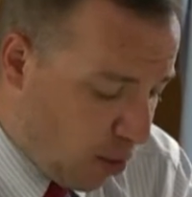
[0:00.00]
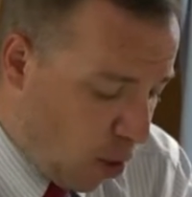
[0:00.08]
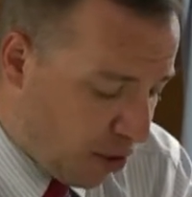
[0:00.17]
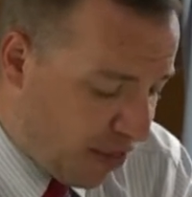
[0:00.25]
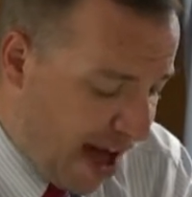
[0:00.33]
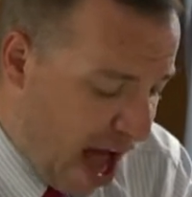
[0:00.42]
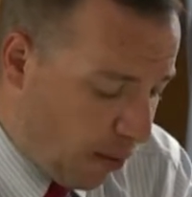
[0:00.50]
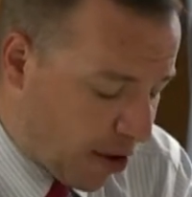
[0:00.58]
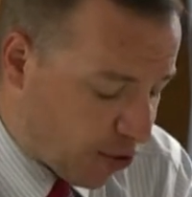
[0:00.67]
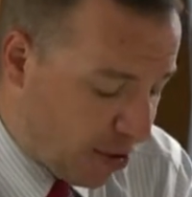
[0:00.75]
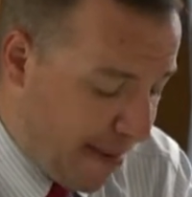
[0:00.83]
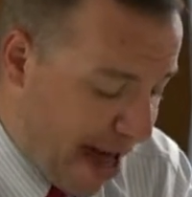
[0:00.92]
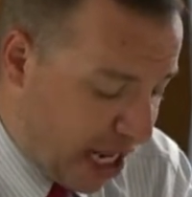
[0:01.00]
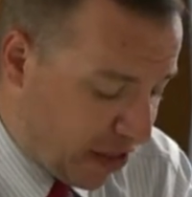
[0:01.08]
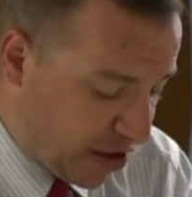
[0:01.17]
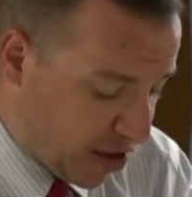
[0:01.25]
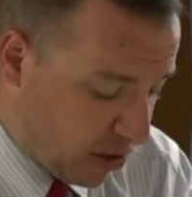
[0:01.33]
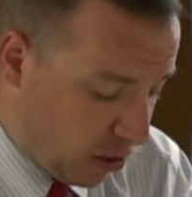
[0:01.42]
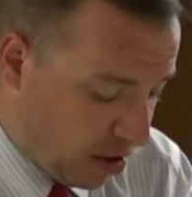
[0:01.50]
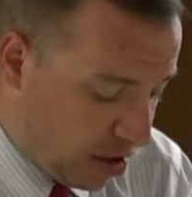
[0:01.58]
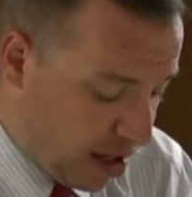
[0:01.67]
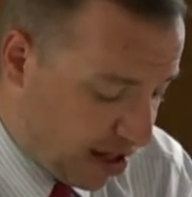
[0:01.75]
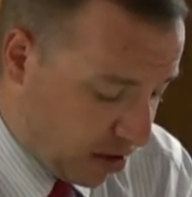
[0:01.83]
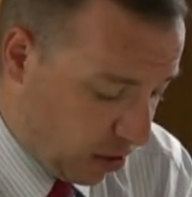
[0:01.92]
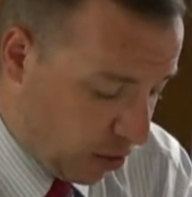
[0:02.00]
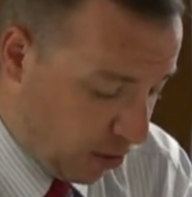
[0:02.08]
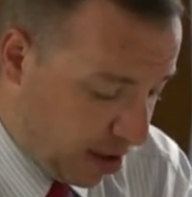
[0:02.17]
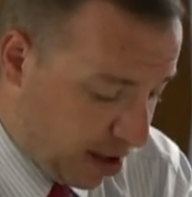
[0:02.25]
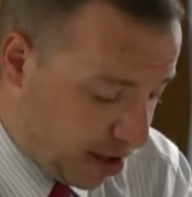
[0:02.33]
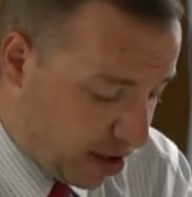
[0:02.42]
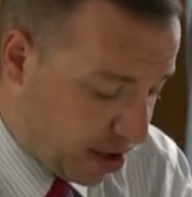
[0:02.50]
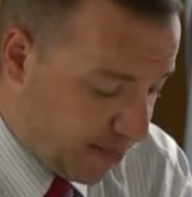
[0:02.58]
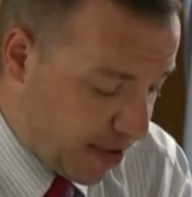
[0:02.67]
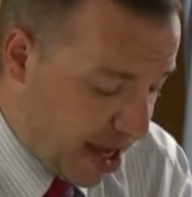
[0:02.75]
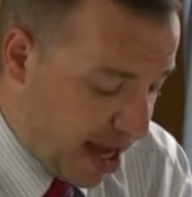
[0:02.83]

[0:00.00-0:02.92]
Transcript: more that which remaineth is, is glorious.